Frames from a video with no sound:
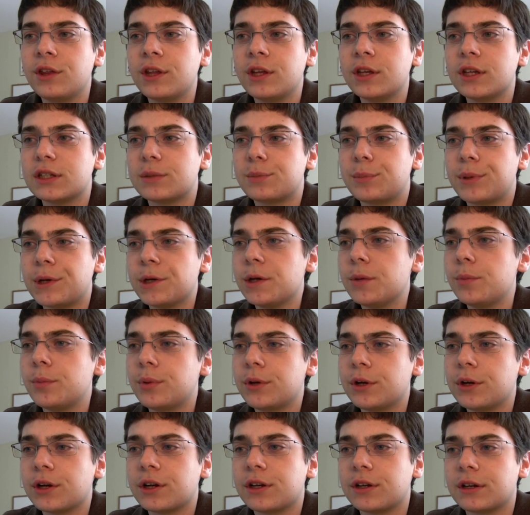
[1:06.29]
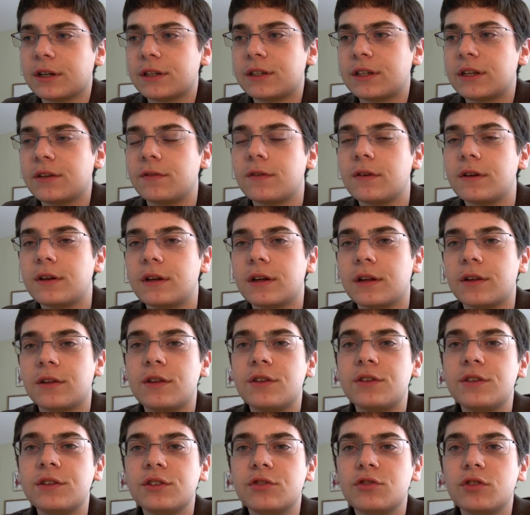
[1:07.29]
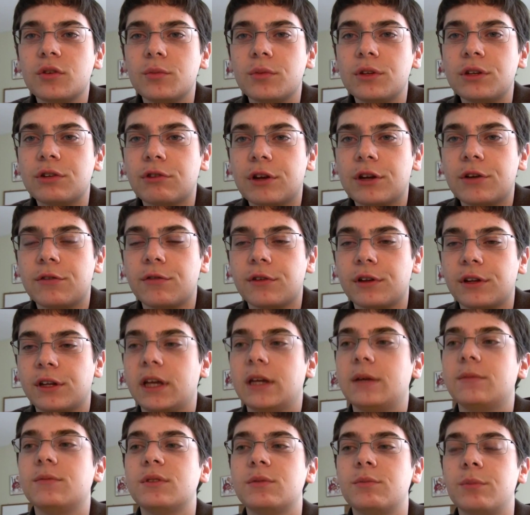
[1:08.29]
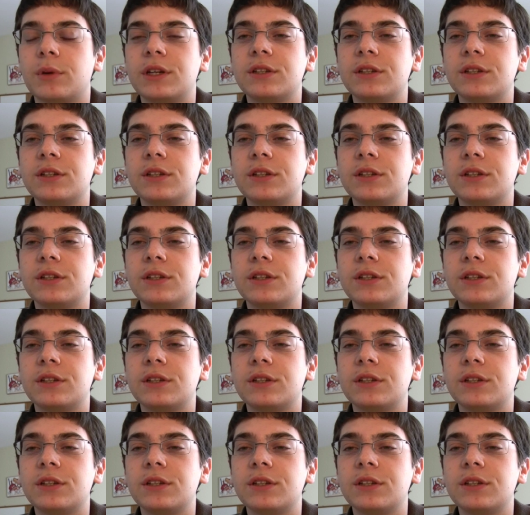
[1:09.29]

thing is peer-to-peer connectivity, and this is going to be great for games.